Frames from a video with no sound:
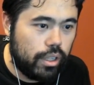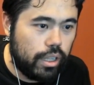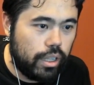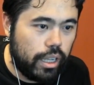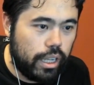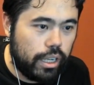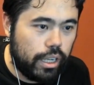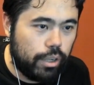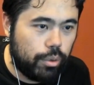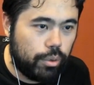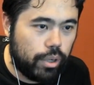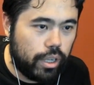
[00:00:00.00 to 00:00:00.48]

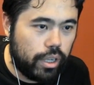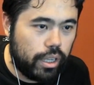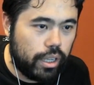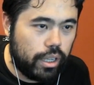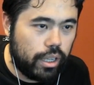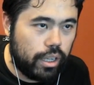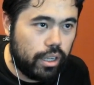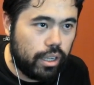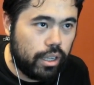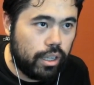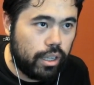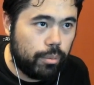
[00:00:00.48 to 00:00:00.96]
Anyway,
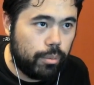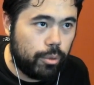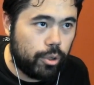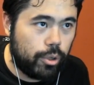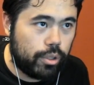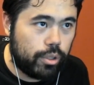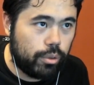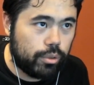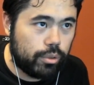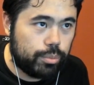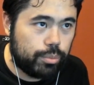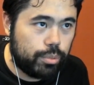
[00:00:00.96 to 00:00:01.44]
um,
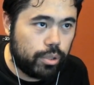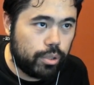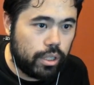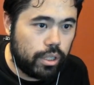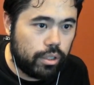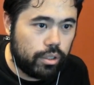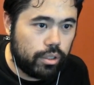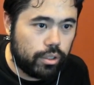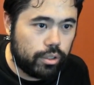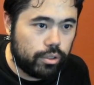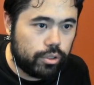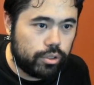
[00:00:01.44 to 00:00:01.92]
okay, let's put
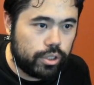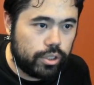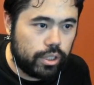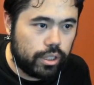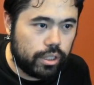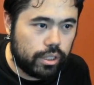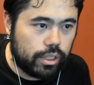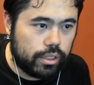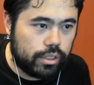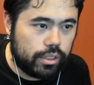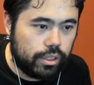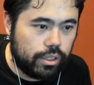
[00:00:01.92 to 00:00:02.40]
out another
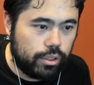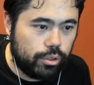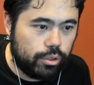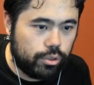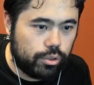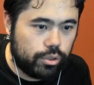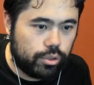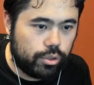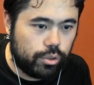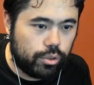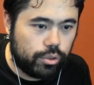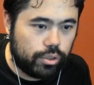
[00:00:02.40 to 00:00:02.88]
seek. Let's see
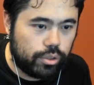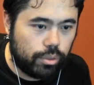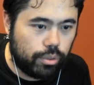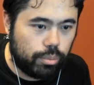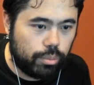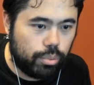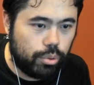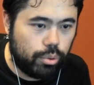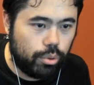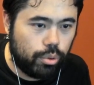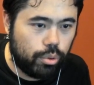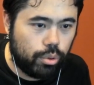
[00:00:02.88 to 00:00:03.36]
who's who's in the
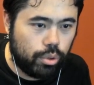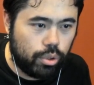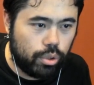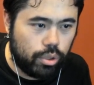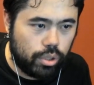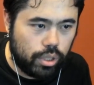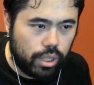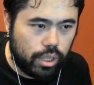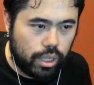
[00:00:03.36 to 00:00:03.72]
pool.